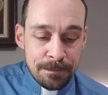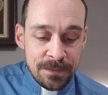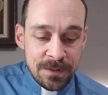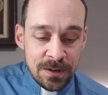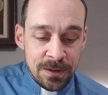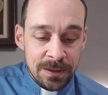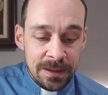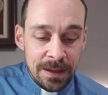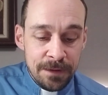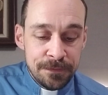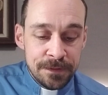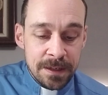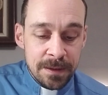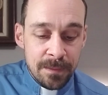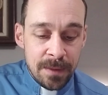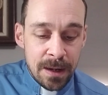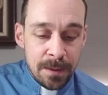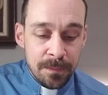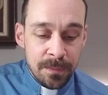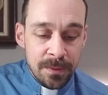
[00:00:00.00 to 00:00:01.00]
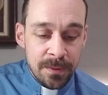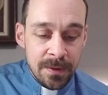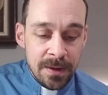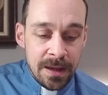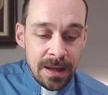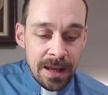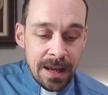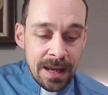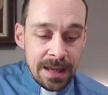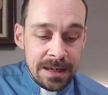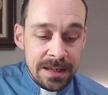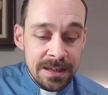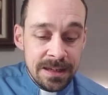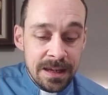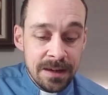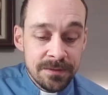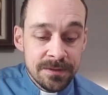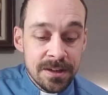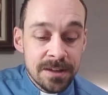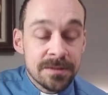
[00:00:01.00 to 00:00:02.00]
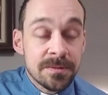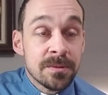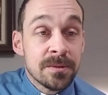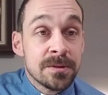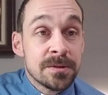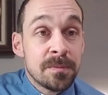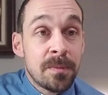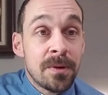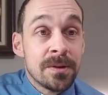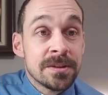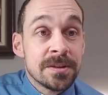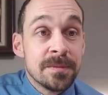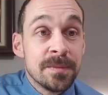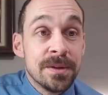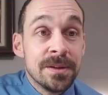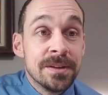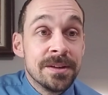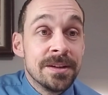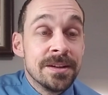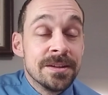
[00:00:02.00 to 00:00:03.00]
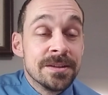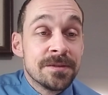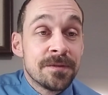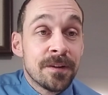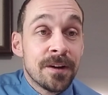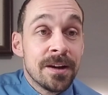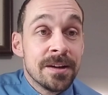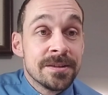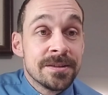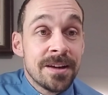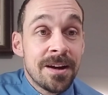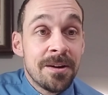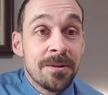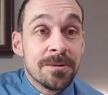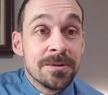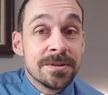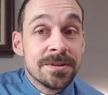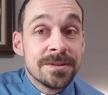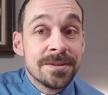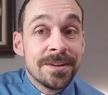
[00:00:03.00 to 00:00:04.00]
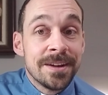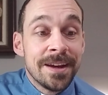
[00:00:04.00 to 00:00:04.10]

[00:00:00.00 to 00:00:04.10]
lift him up. And he gives us responsibilities for his house.